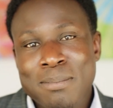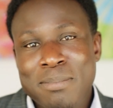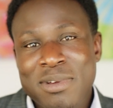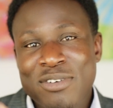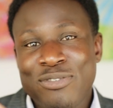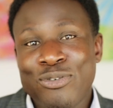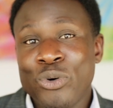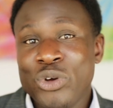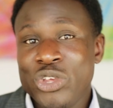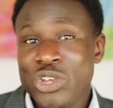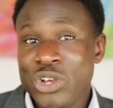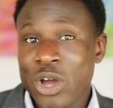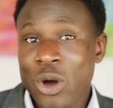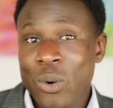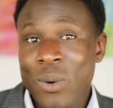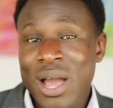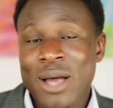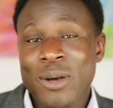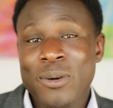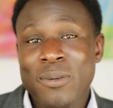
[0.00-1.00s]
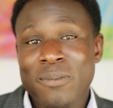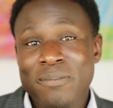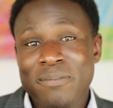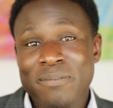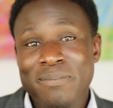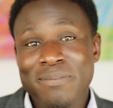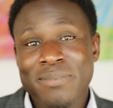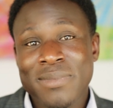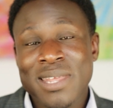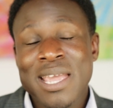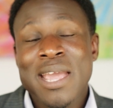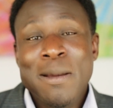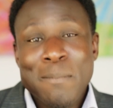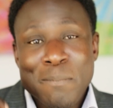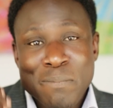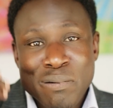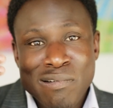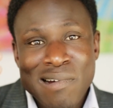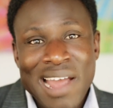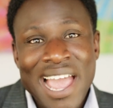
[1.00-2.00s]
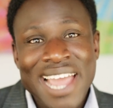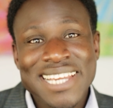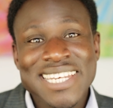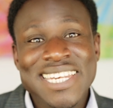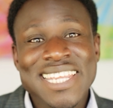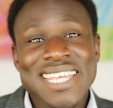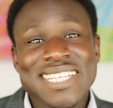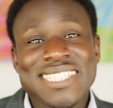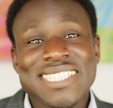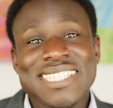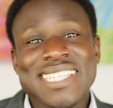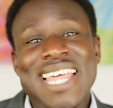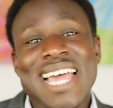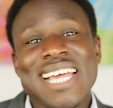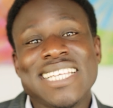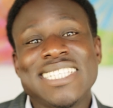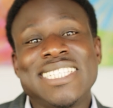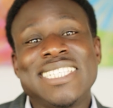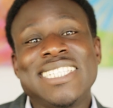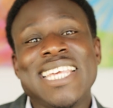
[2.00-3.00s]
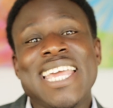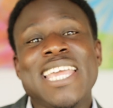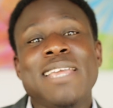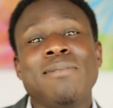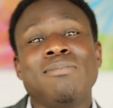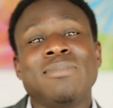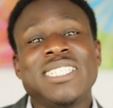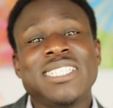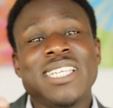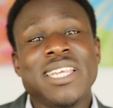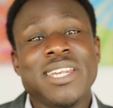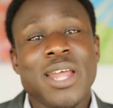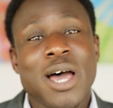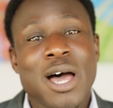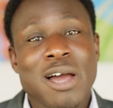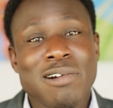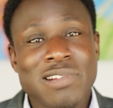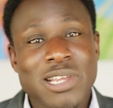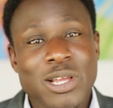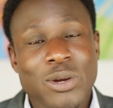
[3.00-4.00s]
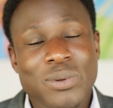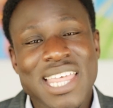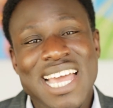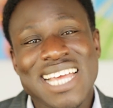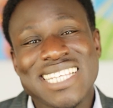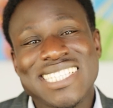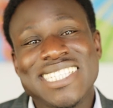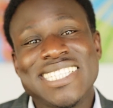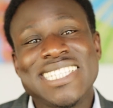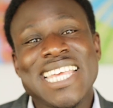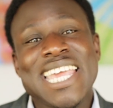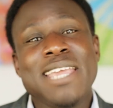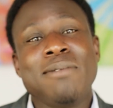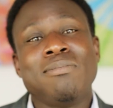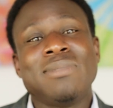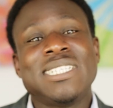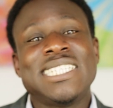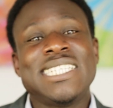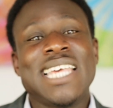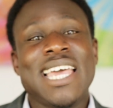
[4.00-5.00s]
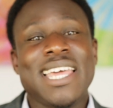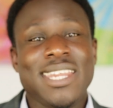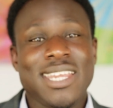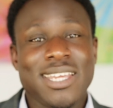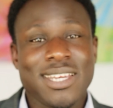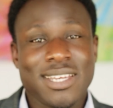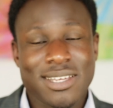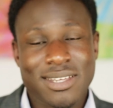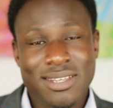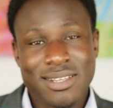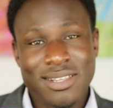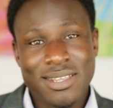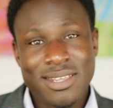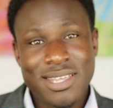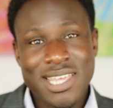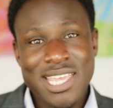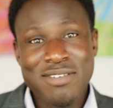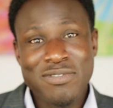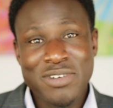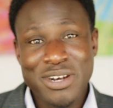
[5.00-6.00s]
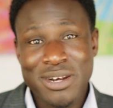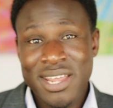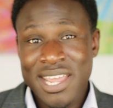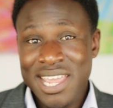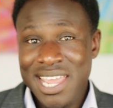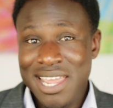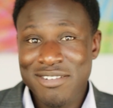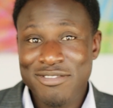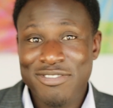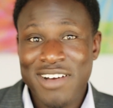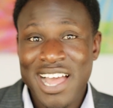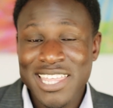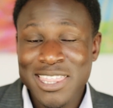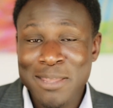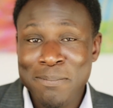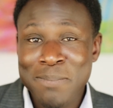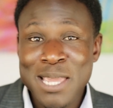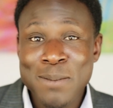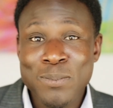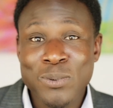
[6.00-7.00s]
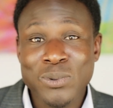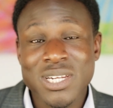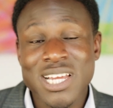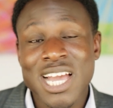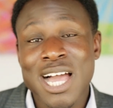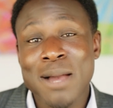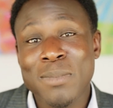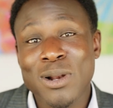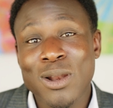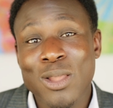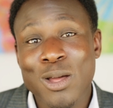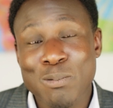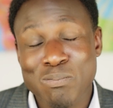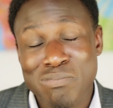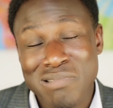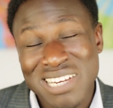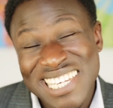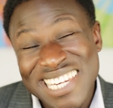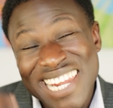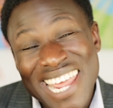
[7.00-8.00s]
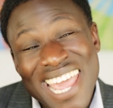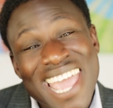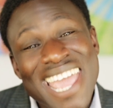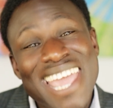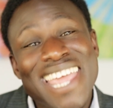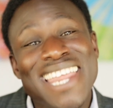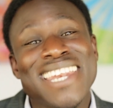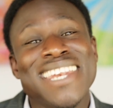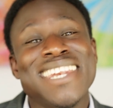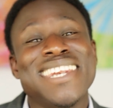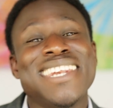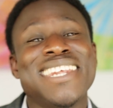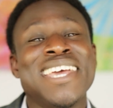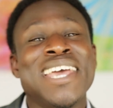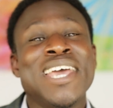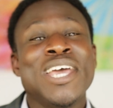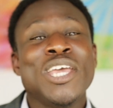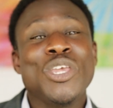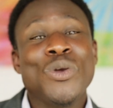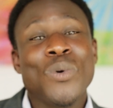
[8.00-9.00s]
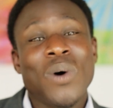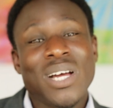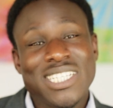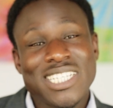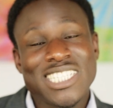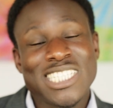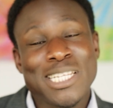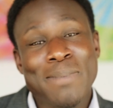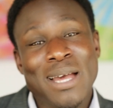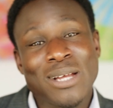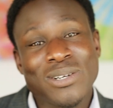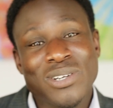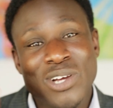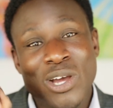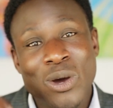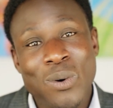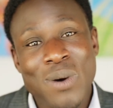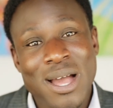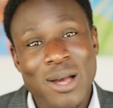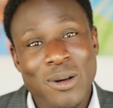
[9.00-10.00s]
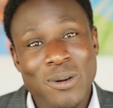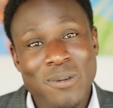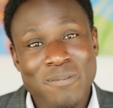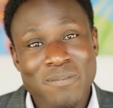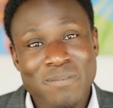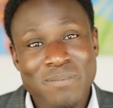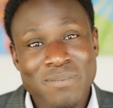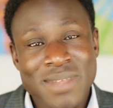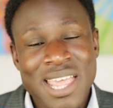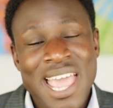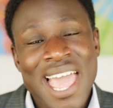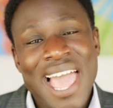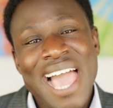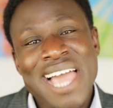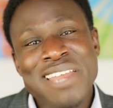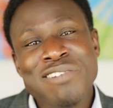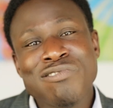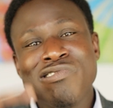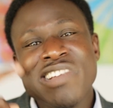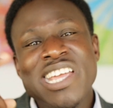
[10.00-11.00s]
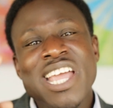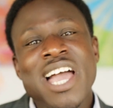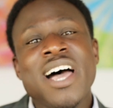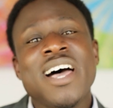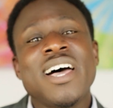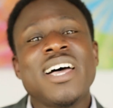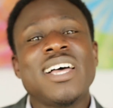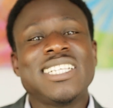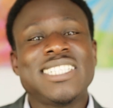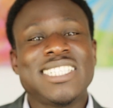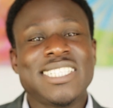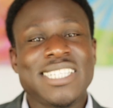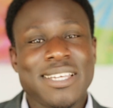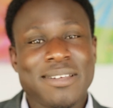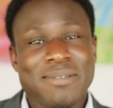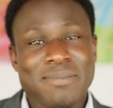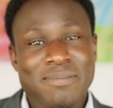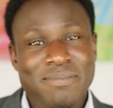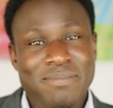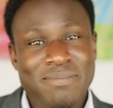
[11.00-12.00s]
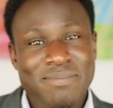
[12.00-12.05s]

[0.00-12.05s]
before you go out, practice that same scenario, that same setting. Even invite the people to come along. Pretend you are just about to go out and rehearse it.